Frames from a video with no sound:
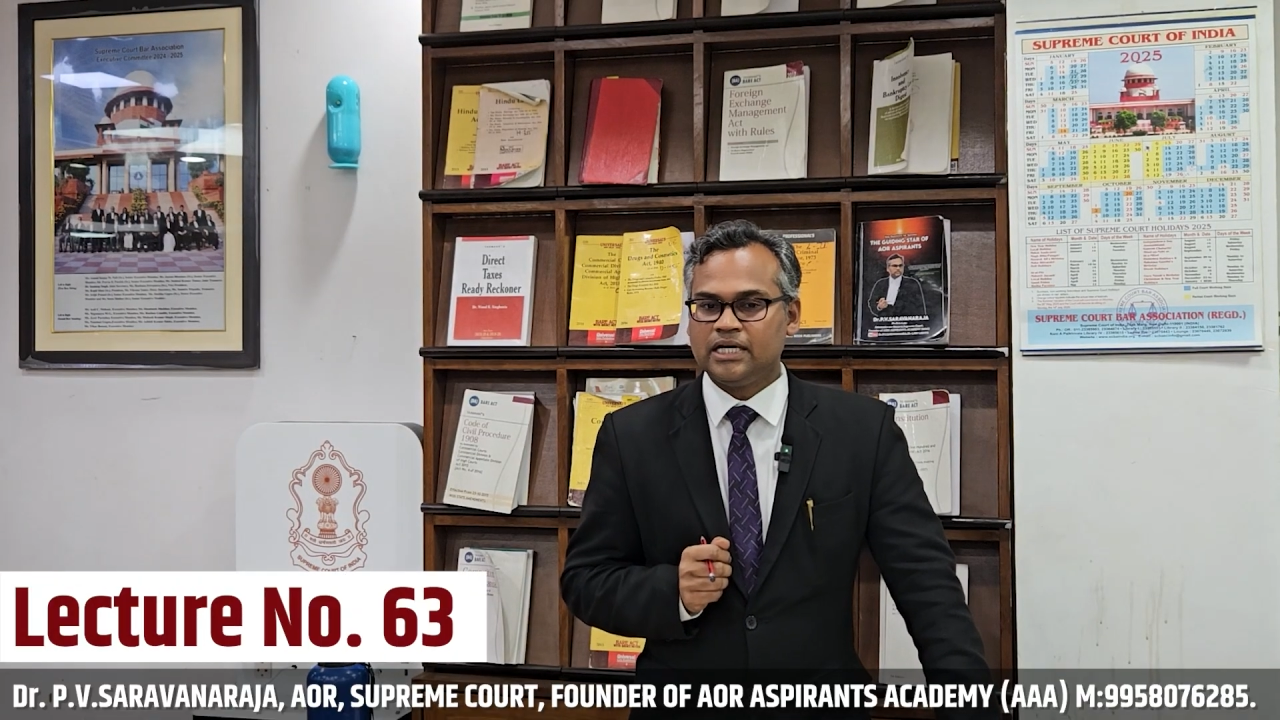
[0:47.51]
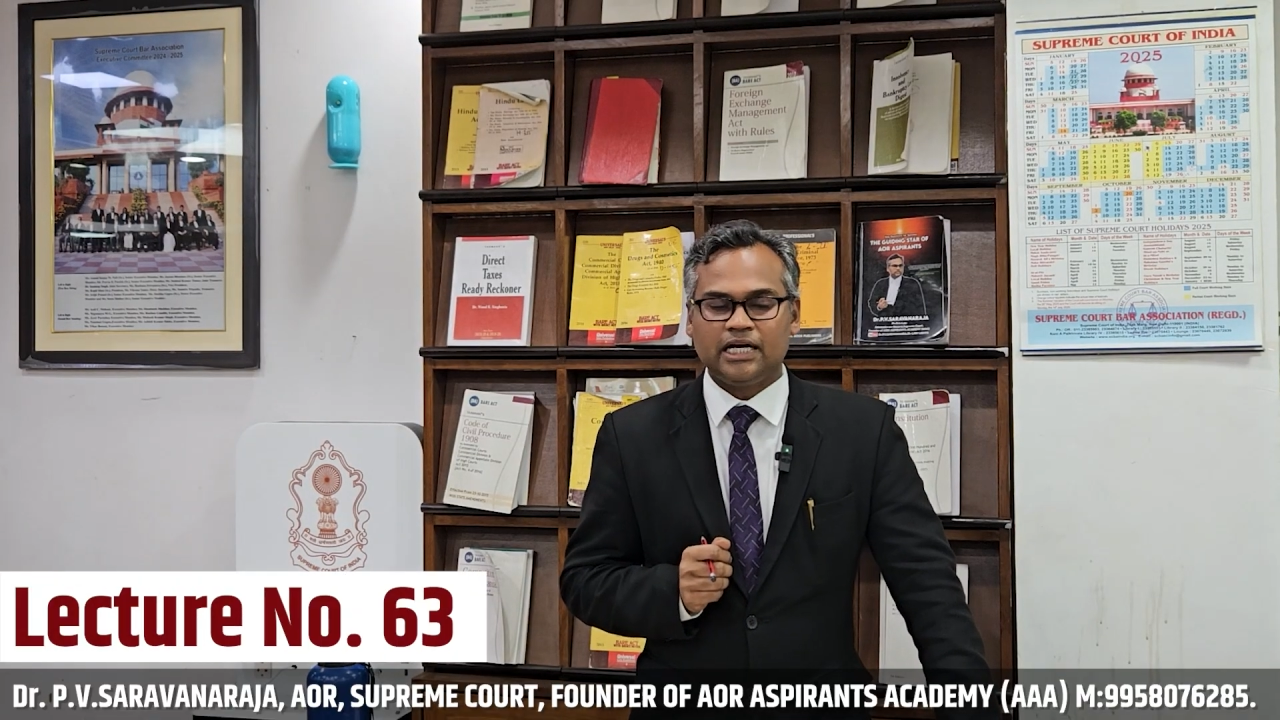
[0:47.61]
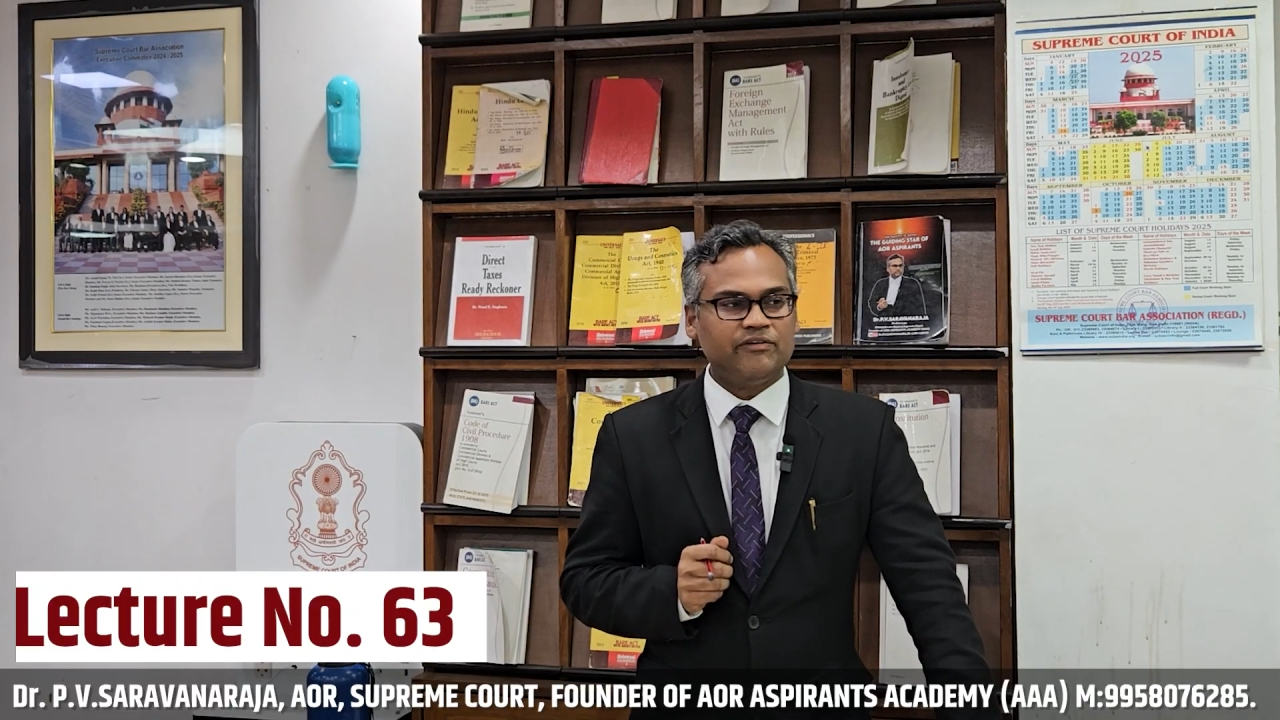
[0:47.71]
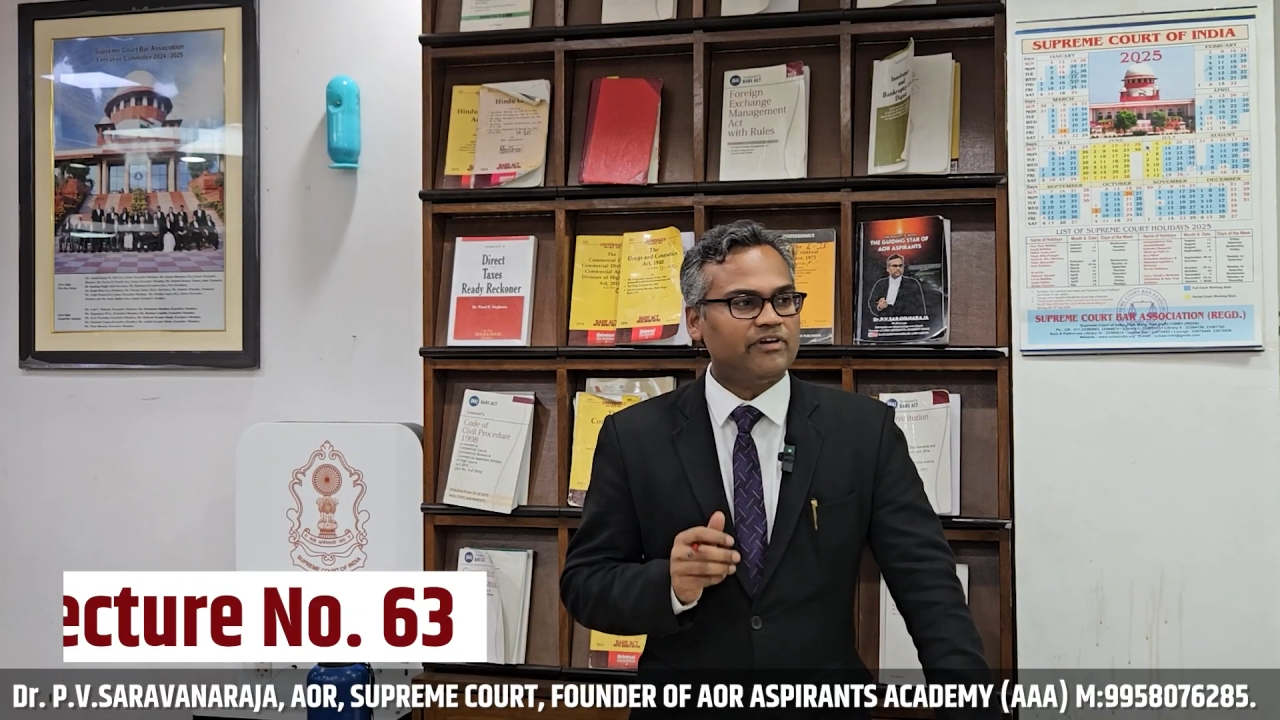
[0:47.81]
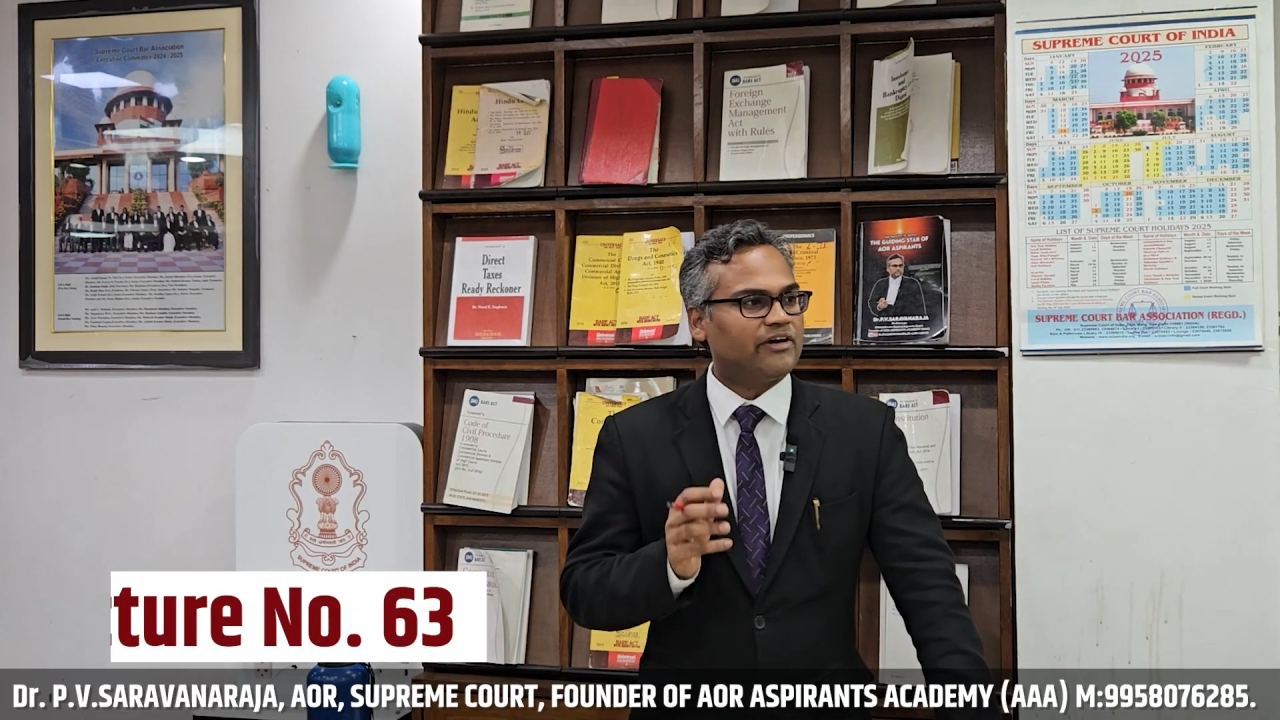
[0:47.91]

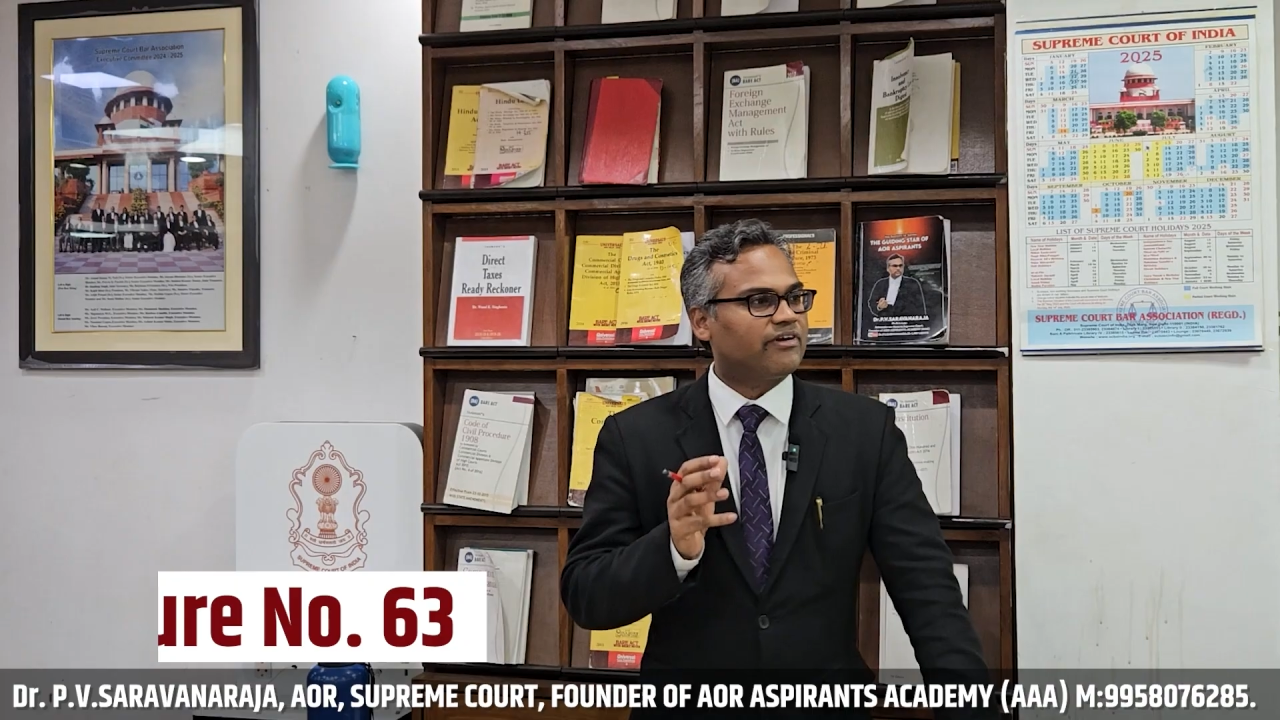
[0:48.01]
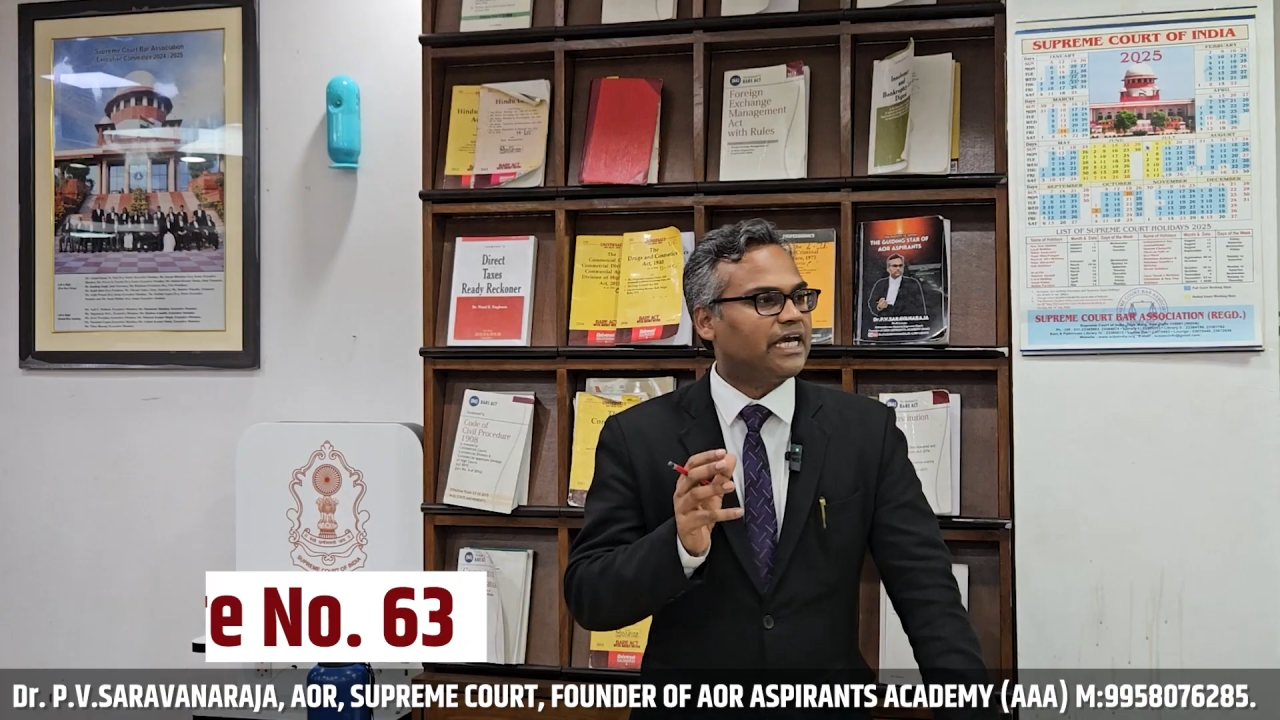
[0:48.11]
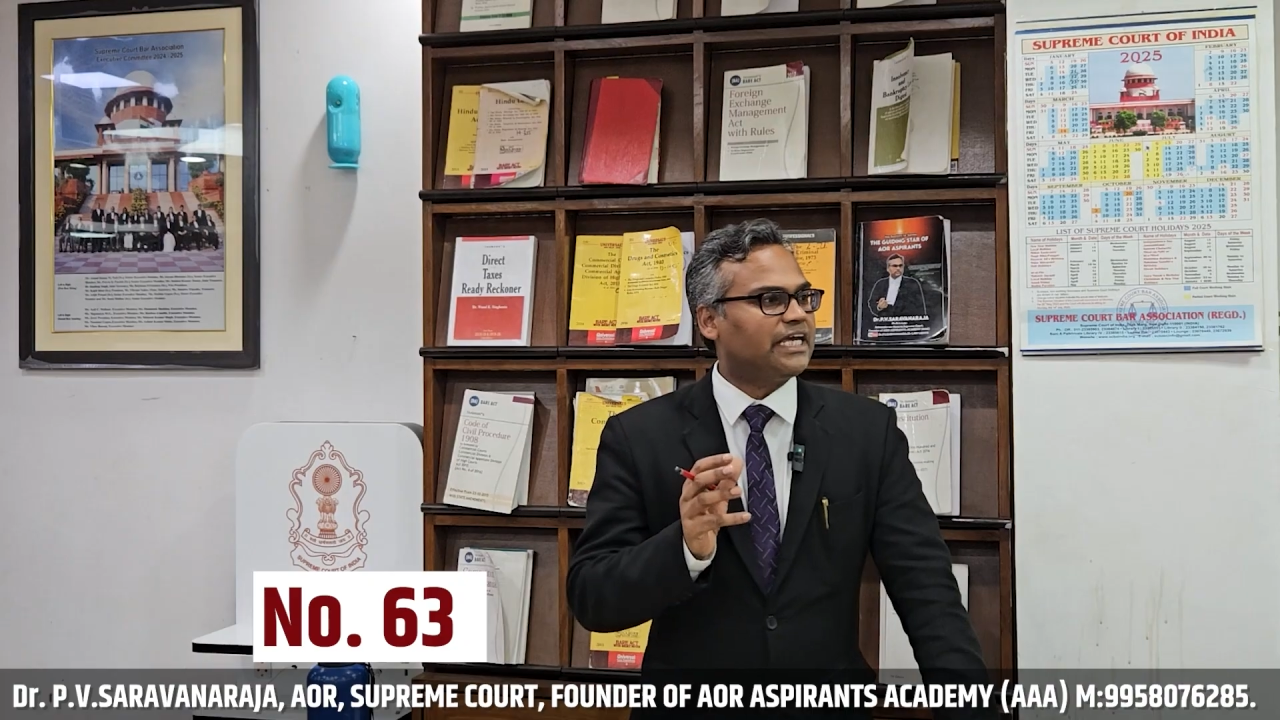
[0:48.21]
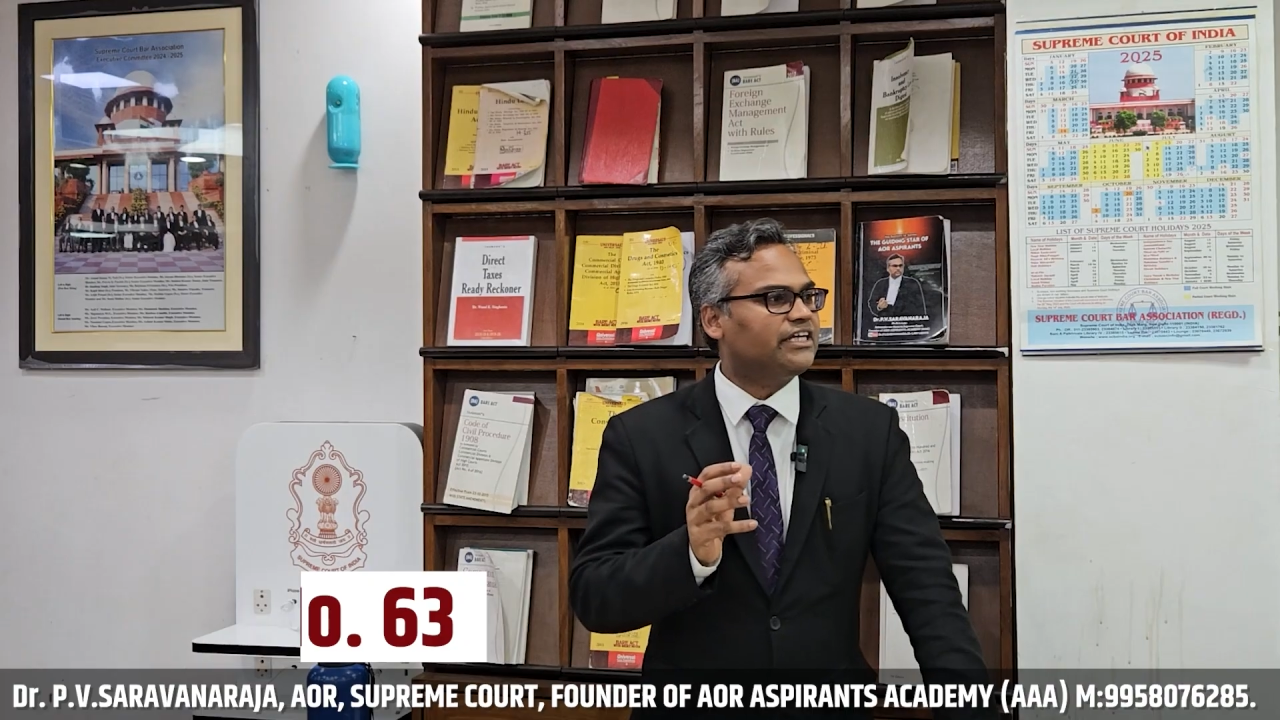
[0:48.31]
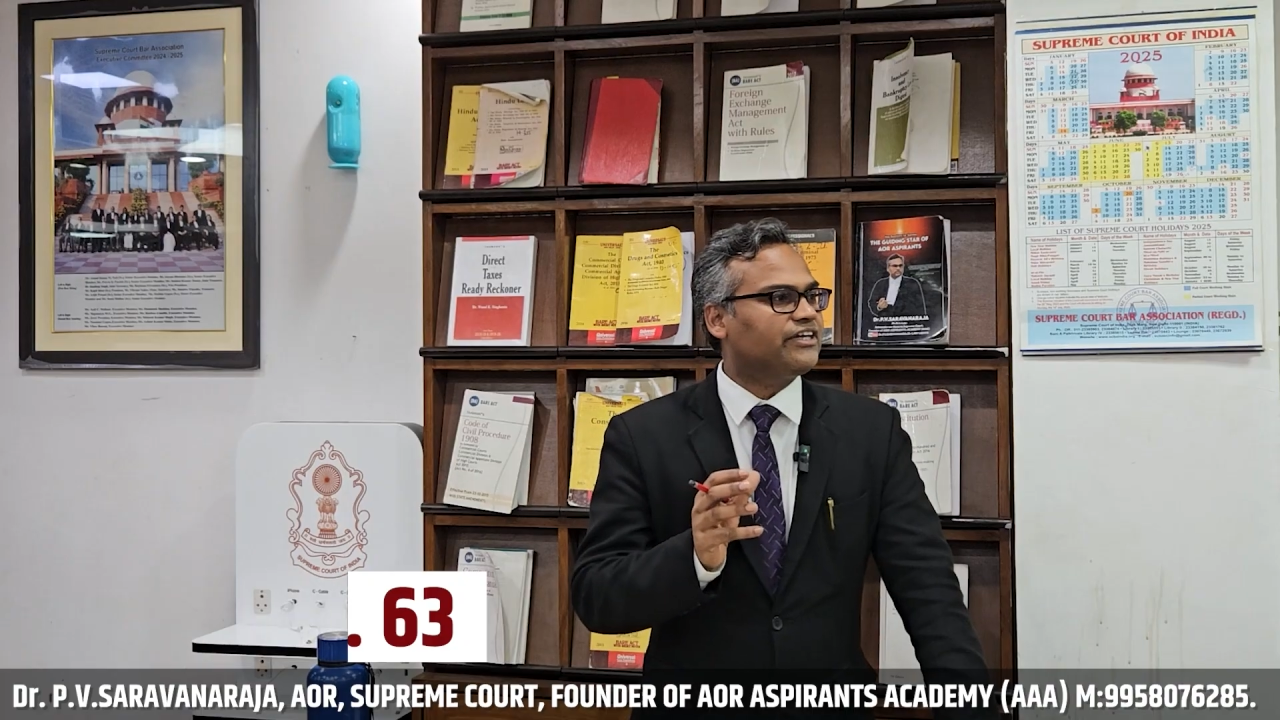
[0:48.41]
and we have gathered